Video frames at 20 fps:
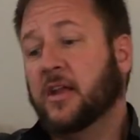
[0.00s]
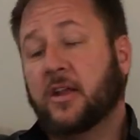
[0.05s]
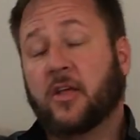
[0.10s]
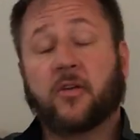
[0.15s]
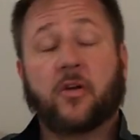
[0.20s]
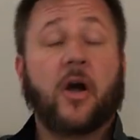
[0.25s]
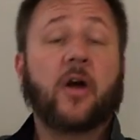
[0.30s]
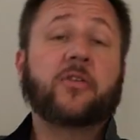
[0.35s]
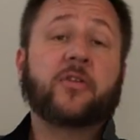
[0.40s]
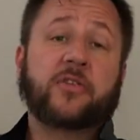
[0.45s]
Now
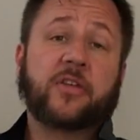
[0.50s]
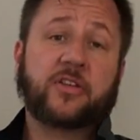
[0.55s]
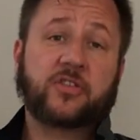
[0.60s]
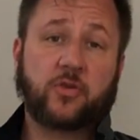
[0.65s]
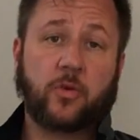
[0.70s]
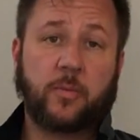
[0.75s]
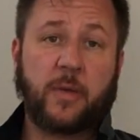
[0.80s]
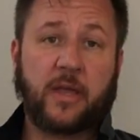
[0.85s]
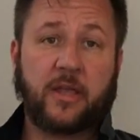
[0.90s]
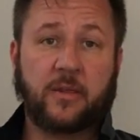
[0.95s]
there are other things
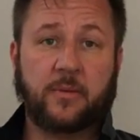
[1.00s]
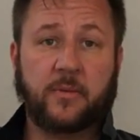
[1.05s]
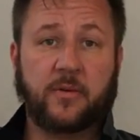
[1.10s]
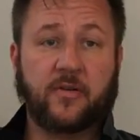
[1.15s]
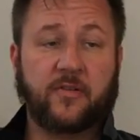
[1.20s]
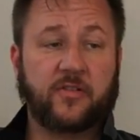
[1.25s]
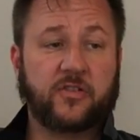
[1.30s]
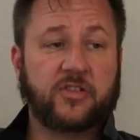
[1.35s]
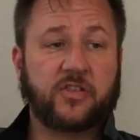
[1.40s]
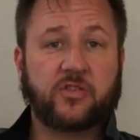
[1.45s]
that were making them
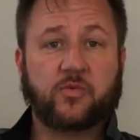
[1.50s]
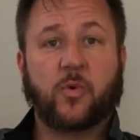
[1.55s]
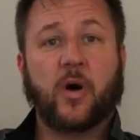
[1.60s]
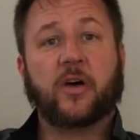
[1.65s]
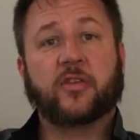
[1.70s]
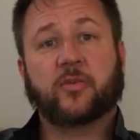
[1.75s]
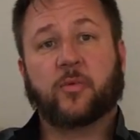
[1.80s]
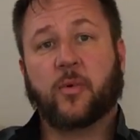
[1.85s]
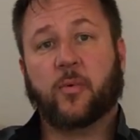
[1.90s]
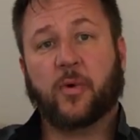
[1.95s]
nervous as
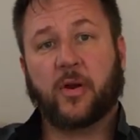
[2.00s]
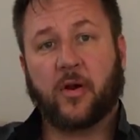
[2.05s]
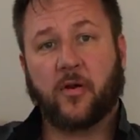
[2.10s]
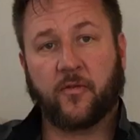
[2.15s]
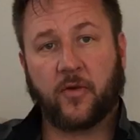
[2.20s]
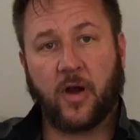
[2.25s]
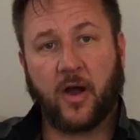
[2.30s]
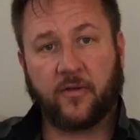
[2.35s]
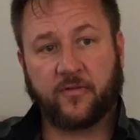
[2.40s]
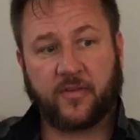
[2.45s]
well that we went
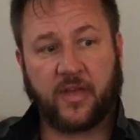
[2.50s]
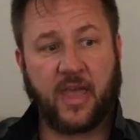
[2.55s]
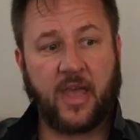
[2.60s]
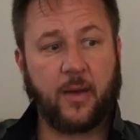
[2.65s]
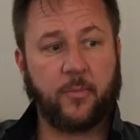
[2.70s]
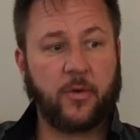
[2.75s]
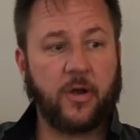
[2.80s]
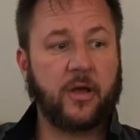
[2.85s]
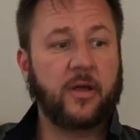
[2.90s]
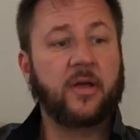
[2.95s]
over off
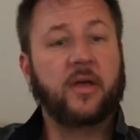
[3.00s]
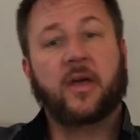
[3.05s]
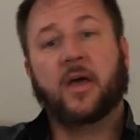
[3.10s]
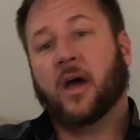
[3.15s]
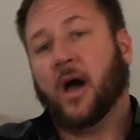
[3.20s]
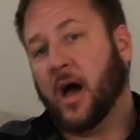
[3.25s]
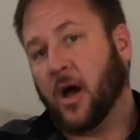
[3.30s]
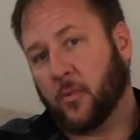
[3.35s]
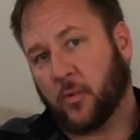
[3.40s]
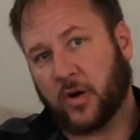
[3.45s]
camera.
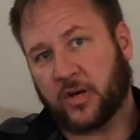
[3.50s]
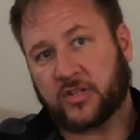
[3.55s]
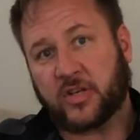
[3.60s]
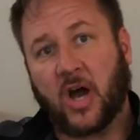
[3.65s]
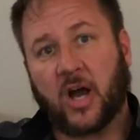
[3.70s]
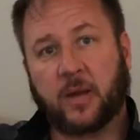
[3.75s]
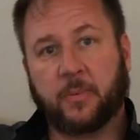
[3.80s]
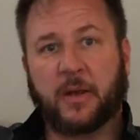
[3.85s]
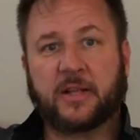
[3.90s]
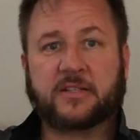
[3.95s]
Uh, we're going to
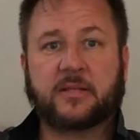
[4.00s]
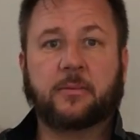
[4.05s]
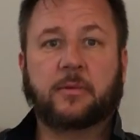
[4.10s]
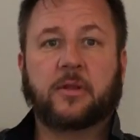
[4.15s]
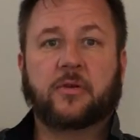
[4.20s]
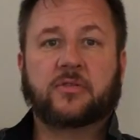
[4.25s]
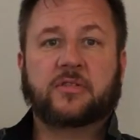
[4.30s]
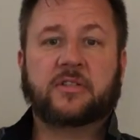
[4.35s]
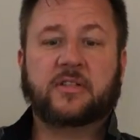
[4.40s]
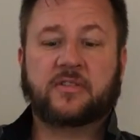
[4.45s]
talk about some
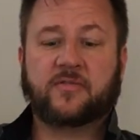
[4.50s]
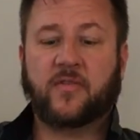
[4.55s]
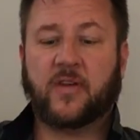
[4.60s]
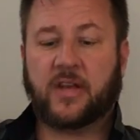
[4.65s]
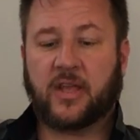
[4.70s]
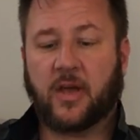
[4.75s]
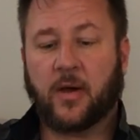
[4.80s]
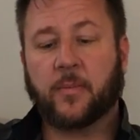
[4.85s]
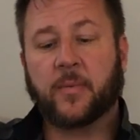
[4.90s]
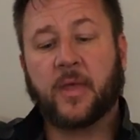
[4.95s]
of those in this
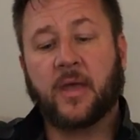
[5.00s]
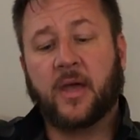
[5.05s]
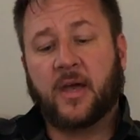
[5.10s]
video.